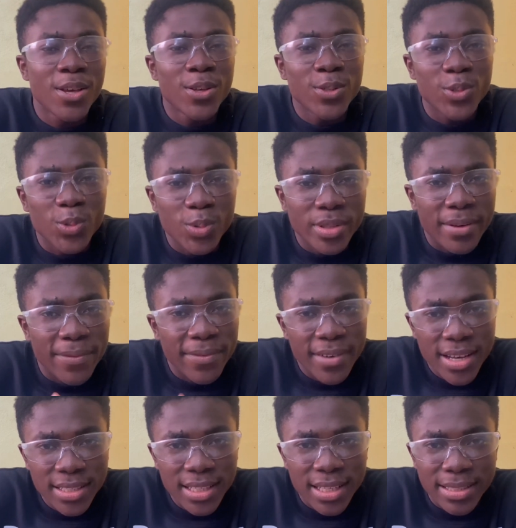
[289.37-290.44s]
So the
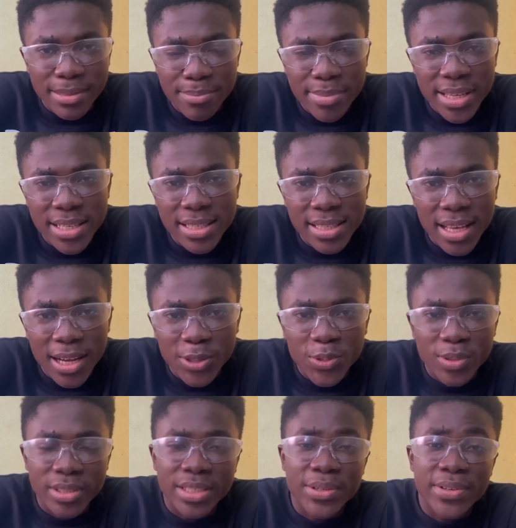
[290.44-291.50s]
fan at the base
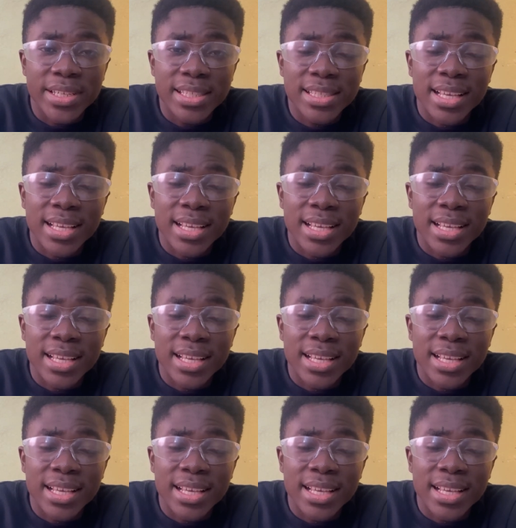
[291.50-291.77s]
actually creates